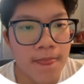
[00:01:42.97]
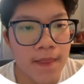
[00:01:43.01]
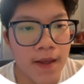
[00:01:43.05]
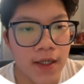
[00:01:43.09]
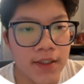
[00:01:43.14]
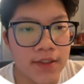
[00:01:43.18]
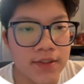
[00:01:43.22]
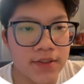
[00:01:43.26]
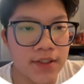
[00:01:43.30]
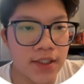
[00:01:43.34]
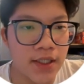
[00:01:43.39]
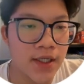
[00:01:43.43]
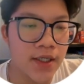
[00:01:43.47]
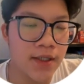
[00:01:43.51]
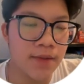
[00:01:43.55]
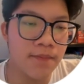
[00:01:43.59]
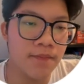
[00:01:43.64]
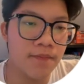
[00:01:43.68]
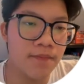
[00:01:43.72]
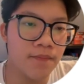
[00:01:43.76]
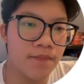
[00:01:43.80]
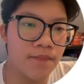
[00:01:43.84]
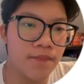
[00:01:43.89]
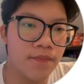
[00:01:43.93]
I set
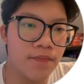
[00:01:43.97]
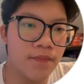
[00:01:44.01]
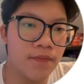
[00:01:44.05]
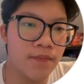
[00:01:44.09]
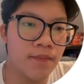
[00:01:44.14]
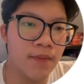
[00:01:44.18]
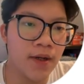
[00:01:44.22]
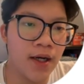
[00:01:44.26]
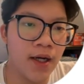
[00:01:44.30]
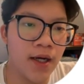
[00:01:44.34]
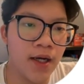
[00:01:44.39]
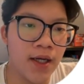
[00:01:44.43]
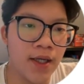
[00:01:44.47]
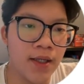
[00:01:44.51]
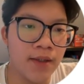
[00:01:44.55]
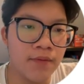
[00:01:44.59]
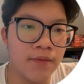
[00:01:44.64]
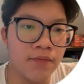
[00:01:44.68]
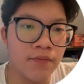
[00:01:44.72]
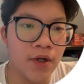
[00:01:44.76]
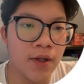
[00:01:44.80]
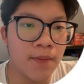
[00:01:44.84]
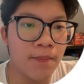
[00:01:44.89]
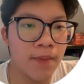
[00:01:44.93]
my
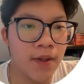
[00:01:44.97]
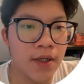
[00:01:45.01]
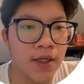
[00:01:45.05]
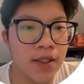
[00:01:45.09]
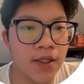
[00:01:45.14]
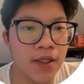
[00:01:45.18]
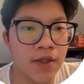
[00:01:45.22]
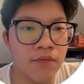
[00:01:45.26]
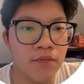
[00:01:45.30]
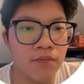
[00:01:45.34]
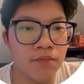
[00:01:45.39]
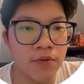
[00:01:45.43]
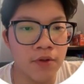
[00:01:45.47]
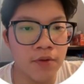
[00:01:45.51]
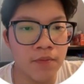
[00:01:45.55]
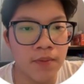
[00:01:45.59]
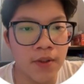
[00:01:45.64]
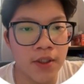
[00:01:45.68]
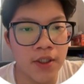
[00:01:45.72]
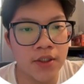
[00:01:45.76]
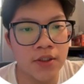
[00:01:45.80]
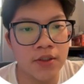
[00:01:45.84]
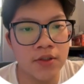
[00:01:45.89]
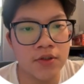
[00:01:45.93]
red button and blue
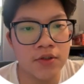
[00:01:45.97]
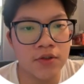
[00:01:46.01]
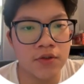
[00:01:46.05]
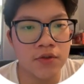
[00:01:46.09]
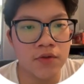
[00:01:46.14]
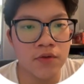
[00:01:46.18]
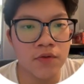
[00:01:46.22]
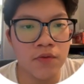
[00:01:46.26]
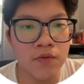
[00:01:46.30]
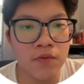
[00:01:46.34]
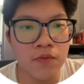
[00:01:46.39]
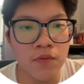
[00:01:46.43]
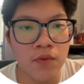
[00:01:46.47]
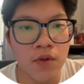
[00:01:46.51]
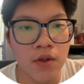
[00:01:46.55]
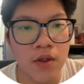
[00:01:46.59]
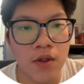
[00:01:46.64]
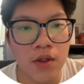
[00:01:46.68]
button to